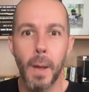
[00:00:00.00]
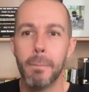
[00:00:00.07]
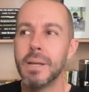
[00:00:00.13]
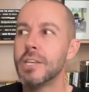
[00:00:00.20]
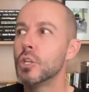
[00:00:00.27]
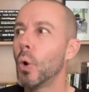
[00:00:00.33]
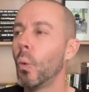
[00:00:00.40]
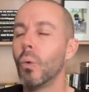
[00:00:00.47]
But
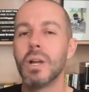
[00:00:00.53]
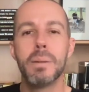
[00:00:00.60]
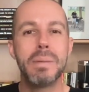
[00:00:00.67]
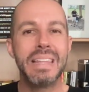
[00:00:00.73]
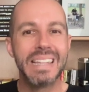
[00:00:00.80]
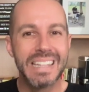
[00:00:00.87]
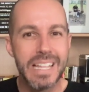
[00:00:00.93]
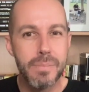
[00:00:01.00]
you don't want to
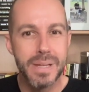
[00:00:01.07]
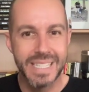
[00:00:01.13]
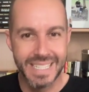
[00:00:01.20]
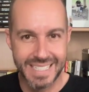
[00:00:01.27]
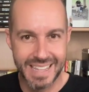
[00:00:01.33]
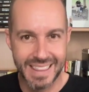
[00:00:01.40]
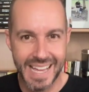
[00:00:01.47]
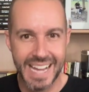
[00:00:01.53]
be
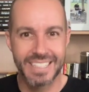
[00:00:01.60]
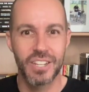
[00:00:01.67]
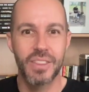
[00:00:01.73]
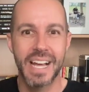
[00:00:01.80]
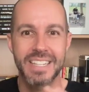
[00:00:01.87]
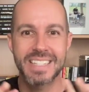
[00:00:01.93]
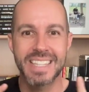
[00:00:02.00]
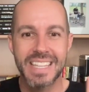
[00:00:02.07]
limited to that,
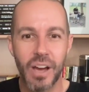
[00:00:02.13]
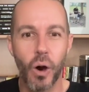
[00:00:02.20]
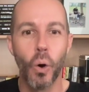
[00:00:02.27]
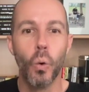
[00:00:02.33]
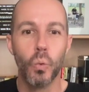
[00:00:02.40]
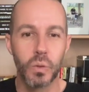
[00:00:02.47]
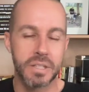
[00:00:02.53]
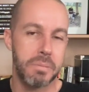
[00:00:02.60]
that's the
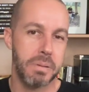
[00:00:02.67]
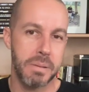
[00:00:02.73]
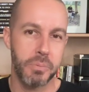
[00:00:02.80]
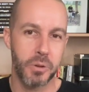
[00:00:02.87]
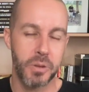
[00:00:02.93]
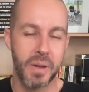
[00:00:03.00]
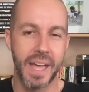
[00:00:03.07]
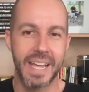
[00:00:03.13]
only
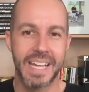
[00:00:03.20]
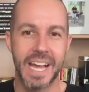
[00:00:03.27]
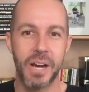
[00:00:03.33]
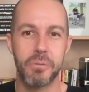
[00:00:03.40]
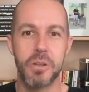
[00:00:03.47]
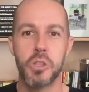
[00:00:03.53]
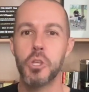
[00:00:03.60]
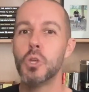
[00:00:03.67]
people you hang
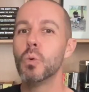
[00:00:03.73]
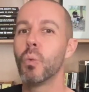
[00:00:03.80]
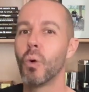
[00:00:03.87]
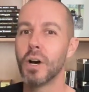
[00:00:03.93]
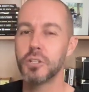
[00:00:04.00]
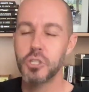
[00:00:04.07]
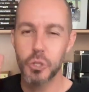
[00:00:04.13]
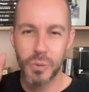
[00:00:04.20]
out with. You
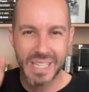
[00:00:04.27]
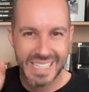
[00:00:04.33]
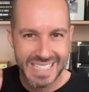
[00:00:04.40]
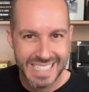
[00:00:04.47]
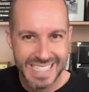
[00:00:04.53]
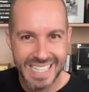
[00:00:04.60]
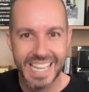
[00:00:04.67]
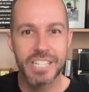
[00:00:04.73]
want to
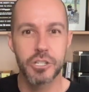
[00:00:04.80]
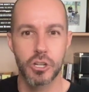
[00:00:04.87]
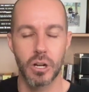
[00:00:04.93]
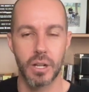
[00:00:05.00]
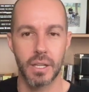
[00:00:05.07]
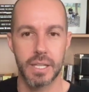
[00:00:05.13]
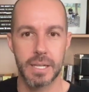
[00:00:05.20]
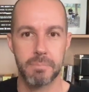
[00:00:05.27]

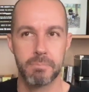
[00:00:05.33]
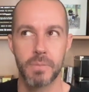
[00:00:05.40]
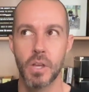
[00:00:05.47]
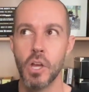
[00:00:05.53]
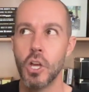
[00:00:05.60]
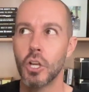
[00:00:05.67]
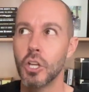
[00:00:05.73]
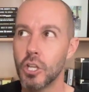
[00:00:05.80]
intentionally
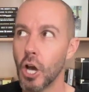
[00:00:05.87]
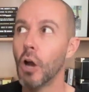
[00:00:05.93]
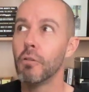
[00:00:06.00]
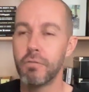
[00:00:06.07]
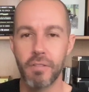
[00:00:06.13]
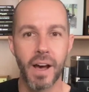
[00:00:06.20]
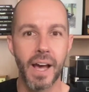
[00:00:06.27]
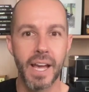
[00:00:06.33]
go
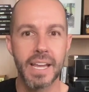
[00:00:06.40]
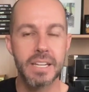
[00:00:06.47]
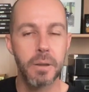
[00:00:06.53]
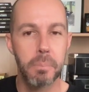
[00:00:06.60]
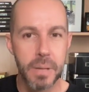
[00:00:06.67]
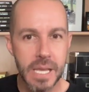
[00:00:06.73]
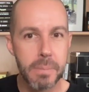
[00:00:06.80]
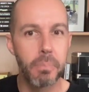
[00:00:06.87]

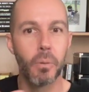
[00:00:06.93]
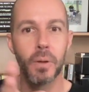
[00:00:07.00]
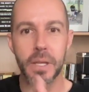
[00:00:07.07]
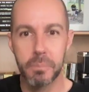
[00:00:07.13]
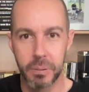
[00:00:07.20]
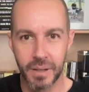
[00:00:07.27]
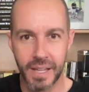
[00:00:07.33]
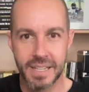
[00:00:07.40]
find people
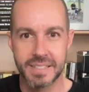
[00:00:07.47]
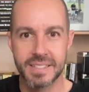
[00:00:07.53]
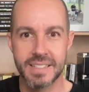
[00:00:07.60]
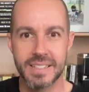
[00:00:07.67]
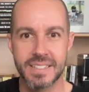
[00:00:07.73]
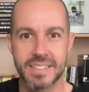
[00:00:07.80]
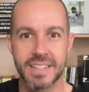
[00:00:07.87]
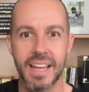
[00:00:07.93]
in
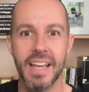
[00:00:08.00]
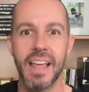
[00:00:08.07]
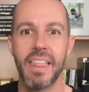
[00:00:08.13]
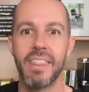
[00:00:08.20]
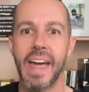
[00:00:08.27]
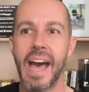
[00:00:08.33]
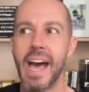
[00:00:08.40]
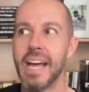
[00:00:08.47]
places
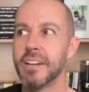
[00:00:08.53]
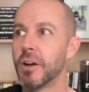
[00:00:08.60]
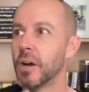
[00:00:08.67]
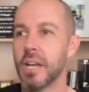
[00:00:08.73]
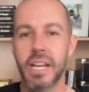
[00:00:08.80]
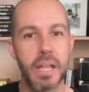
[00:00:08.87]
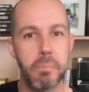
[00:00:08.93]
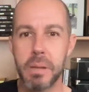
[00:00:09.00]
that,
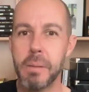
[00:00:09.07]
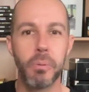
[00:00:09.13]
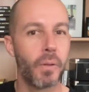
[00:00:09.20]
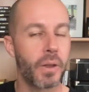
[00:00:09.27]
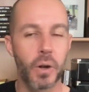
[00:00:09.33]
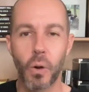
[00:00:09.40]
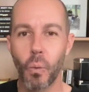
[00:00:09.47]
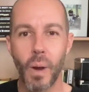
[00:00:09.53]
again, people
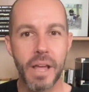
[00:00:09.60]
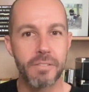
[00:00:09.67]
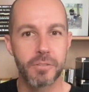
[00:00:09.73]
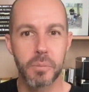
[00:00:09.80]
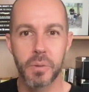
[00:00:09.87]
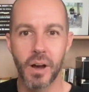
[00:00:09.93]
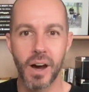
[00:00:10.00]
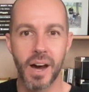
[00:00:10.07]
that are away
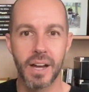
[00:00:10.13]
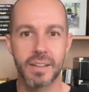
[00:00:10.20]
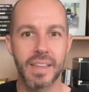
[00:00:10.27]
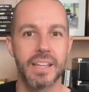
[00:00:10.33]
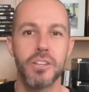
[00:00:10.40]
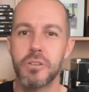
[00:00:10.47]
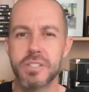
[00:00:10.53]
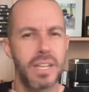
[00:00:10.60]
from God,
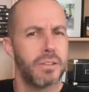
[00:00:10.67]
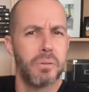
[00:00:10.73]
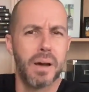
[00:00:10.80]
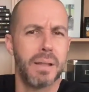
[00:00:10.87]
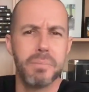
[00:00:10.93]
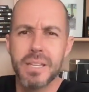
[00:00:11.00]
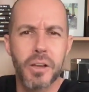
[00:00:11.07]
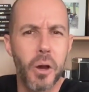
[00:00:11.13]
that you can say, you know
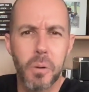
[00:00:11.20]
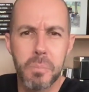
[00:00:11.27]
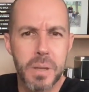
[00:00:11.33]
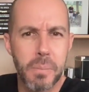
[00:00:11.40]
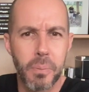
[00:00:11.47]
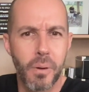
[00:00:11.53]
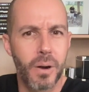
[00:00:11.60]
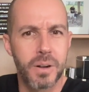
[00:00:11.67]
what, let me go and be
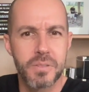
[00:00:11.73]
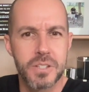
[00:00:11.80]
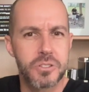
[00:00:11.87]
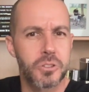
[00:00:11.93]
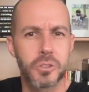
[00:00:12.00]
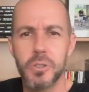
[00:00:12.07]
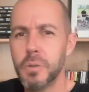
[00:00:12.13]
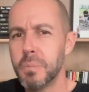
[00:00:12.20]
a part of this
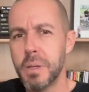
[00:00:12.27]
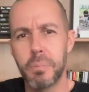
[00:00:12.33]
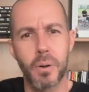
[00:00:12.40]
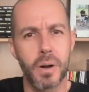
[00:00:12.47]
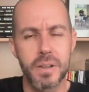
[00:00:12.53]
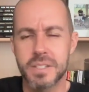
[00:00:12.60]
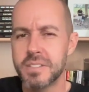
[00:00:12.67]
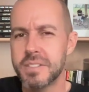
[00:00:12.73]
group, be a
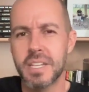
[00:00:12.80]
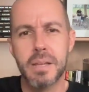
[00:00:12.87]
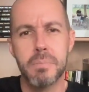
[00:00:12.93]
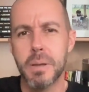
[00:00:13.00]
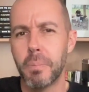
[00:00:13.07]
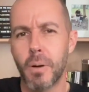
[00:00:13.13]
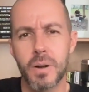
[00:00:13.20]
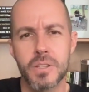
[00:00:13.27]
part of this team,
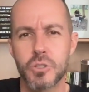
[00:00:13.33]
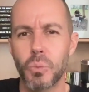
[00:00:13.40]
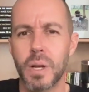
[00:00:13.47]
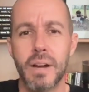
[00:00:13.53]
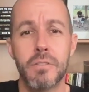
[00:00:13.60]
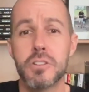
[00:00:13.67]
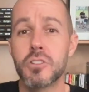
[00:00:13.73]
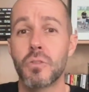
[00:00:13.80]
be a part of this
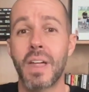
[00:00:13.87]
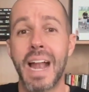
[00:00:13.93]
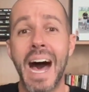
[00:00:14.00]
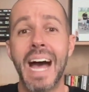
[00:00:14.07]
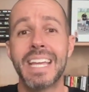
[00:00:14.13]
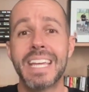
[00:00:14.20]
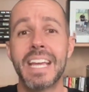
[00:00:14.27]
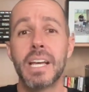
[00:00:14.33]
whatever, so that
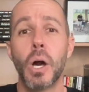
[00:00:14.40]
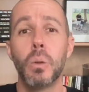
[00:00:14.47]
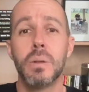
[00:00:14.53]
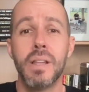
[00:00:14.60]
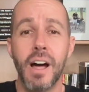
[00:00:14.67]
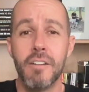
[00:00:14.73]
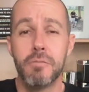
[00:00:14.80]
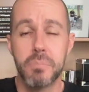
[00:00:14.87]
I can go
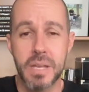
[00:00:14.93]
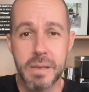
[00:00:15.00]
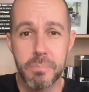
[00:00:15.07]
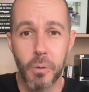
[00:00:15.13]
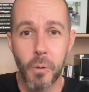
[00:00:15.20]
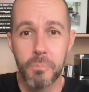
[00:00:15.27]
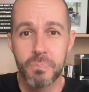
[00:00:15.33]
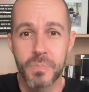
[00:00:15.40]
love
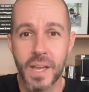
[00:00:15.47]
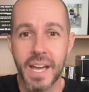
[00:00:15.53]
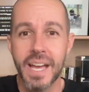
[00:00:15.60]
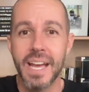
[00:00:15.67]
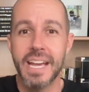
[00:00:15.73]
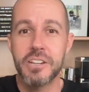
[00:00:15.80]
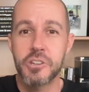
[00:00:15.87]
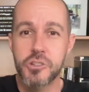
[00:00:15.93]
people
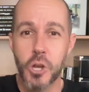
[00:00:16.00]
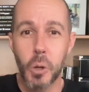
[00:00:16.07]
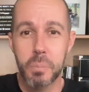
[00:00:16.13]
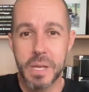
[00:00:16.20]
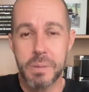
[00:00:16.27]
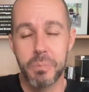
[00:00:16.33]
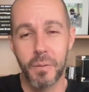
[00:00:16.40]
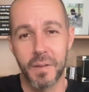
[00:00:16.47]
and show
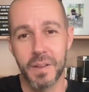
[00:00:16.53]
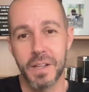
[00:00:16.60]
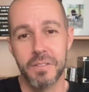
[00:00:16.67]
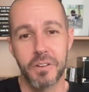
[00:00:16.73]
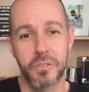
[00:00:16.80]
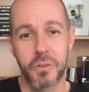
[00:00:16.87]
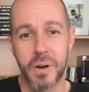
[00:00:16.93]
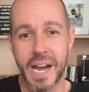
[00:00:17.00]
people the
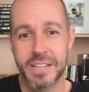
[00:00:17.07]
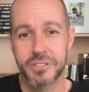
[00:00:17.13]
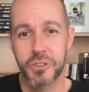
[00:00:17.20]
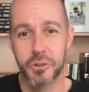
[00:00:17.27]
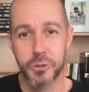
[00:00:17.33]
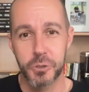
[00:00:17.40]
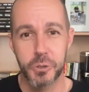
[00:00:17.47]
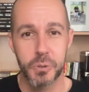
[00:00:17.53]
love of Christ
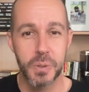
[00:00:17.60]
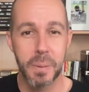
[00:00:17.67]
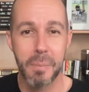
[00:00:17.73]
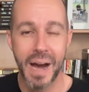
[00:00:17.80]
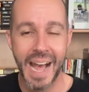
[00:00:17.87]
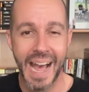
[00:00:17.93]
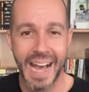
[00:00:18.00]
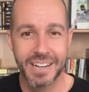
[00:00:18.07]
through
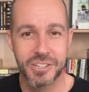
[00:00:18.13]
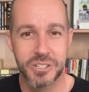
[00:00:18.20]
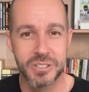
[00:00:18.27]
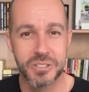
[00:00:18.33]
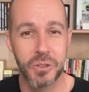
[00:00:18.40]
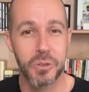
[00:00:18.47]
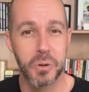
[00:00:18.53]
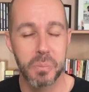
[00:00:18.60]
my
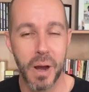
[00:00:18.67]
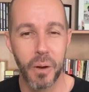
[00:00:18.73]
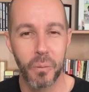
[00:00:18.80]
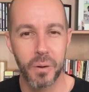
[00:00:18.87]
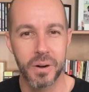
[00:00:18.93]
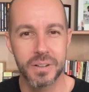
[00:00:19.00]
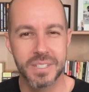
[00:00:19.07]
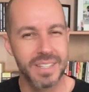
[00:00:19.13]
actions and through my
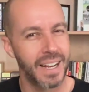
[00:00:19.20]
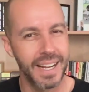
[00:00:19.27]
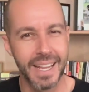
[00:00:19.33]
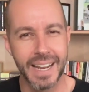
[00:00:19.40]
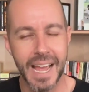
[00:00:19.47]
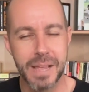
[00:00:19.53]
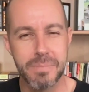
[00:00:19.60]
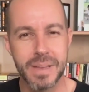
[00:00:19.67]
words. Can I
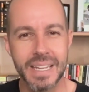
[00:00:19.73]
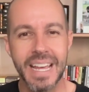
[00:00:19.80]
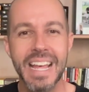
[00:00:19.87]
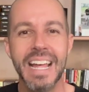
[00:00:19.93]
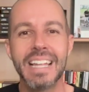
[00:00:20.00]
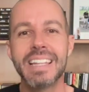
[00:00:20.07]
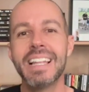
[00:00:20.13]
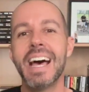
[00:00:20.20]
get an amen?
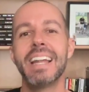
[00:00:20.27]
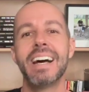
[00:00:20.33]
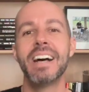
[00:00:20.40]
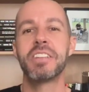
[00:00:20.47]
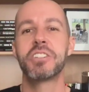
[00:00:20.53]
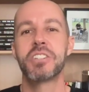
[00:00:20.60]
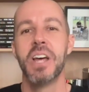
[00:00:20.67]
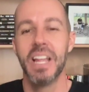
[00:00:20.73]
Let
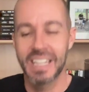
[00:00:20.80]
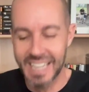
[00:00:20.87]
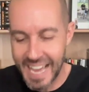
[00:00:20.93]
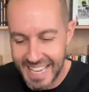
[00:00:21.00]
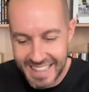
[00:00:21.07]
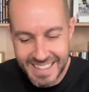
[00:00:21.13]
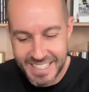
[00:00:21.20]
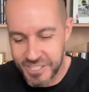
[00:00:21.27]
us,
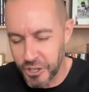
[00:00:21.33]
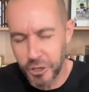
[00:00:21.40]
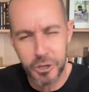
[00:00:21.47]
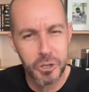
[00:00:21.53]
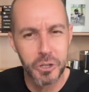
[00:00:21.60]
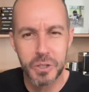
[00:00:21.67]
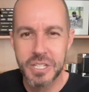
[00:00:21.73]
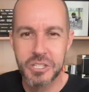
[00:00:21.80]
like this
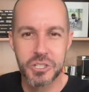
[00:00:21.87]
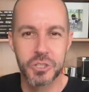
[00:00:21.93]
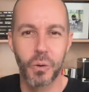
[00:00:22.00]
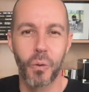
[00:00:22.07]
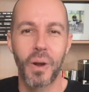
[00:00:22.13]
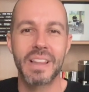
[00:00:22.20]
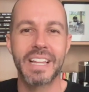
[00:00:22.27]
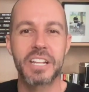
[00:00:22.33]
early
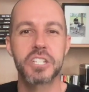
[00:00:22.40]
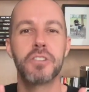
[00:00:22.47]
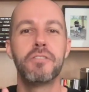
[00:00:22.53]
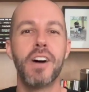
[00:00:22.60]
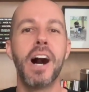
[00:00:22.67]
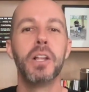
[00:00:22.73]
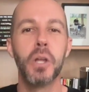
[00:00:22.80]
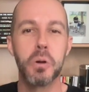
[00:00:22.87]
story, let us
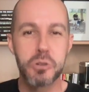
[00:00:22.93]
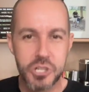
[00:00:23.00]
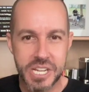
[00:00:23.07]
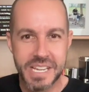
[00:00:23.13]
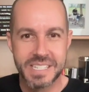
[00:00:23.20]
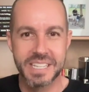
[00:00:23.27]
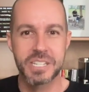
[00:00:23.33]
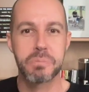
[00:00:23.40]
follow
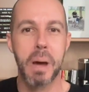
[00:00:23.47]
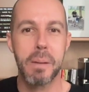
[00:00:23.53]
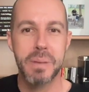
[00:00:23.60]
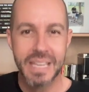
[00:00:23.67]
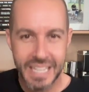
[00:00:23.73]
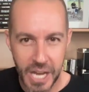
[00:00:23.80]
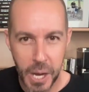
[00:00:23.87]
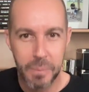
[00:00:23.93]
Jesus by
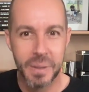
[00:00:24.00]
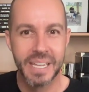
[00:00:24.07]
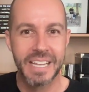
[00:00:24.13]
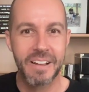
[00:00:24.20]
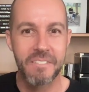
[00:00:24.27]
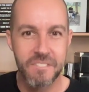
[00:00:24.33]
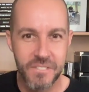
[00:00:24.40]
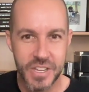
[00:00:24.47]

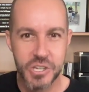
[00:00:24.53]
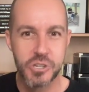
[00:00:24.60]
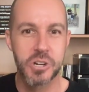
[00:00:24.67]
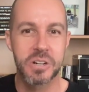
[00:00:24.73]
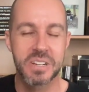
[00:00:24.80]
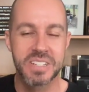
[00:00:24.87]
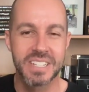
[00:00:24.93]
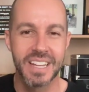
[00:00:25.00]
becoming
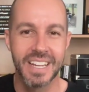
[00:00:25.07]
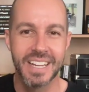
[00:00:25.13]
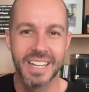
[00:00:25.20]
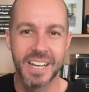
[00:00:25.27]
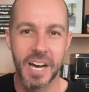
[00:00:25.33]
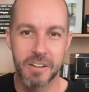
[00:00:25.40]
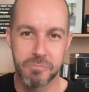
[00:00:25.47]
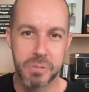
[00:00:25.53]
fishers
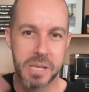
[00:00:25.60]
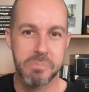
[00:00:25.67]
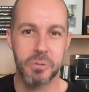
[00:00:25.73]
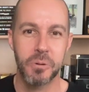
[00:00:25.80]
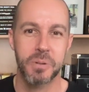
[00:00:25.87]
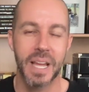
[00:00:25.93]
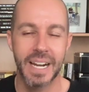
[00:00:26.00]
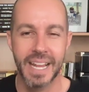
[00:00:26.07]
of
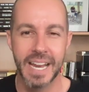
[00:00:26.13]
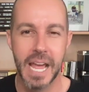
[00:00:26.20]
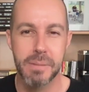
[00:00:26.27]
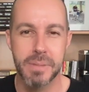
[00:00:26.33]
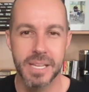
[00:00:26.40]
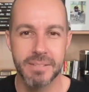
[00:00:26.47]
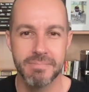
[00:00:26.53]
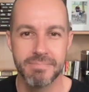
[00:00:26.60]
people. Can I get an
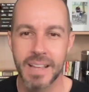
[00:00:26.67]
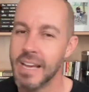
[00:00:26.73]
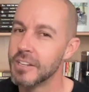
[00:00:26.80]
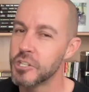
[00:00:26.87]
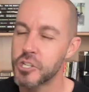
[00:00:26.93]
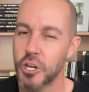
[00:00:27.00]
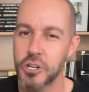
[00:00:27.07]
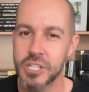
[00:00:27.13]
amen?
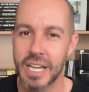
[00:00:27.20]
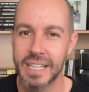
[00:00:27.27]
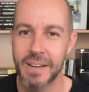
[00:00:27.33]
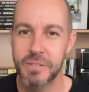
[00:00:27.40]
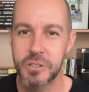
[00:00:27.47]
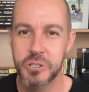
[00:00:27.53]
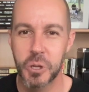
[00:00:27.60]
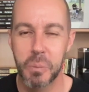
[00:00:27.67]
Church, I
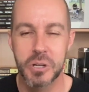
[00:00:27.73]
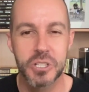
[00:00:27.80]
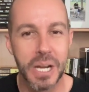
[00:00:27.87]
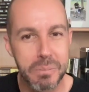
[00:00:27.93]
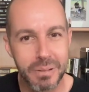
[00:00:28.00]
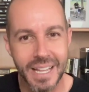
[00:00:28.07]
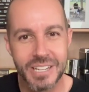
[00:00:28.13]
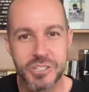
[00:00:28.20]
love you so much.
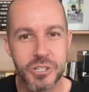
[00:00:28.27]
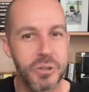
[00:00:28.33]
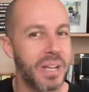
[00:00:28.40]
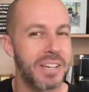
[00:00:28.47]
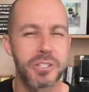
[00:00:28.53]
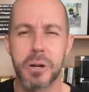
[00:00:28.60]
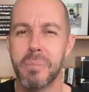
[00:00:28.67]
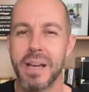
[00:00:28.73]
God bless you. You
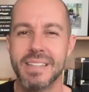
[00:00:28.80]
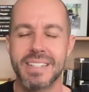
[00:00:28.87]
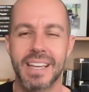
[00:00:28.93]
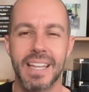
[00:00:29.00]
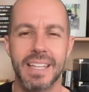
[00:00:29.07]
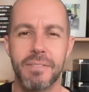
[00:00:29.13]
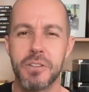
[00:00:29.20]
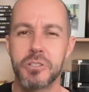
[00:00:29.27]
guys are
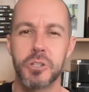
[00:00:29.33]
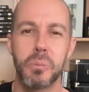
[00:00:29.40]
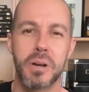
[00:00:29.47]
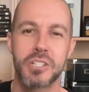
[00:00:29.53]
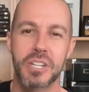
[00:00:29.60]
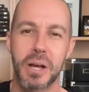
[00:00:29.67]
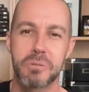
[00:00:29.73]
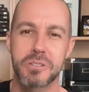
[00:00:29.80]
amazing. I love you so
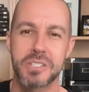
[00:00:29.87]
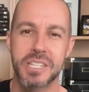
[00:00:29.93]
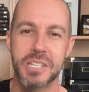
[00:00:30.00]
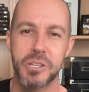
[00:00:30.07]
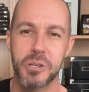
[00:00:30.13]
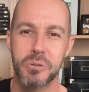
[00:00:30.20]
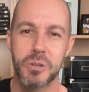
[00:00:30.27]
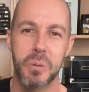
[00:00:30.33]
much, and I will see
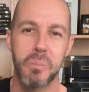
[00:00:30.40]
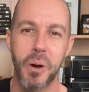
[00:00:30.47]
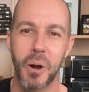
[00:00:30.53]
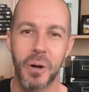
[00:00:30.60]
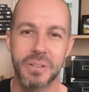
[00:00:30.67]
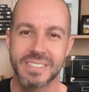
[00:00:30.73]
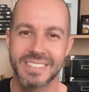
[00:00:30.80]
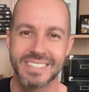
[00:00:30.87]
you
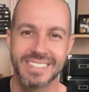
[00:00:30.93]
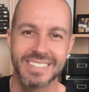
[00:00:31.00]
tomorrow.